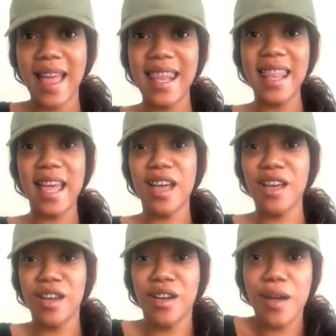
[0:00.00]

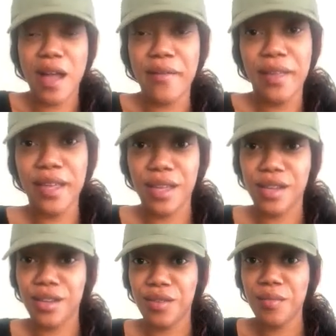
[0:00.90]
Hello, how are
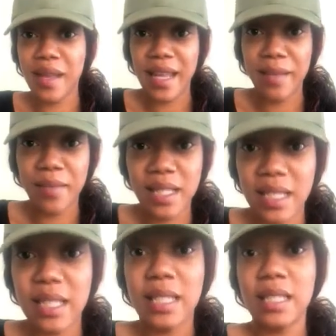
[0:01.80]
you? My name
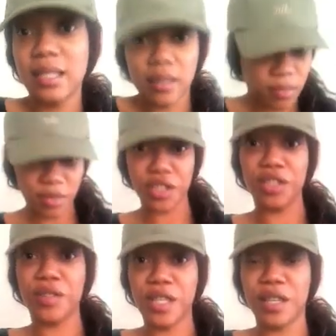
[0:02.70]
is
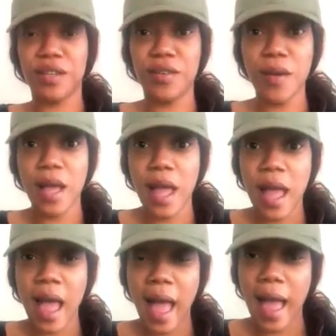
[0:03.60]
Tutu.
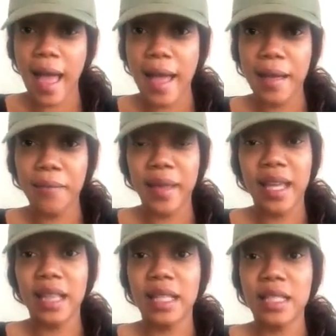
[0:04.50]
I'm
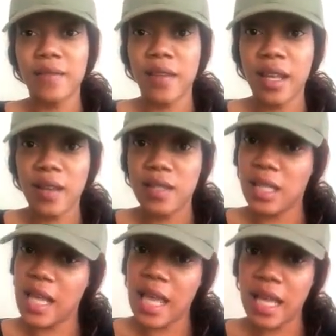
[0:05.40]
making this video
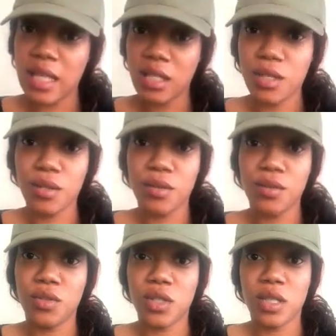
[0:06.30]
today
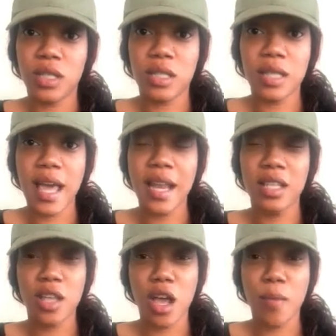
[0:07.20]
to just kind
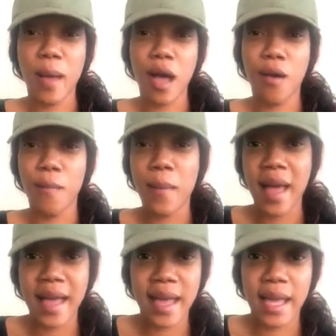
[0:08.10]
of talk about
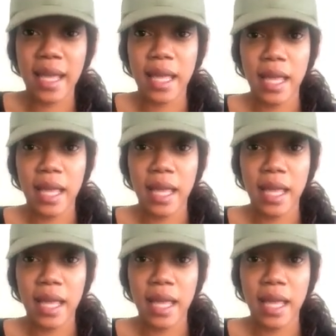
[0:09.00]
my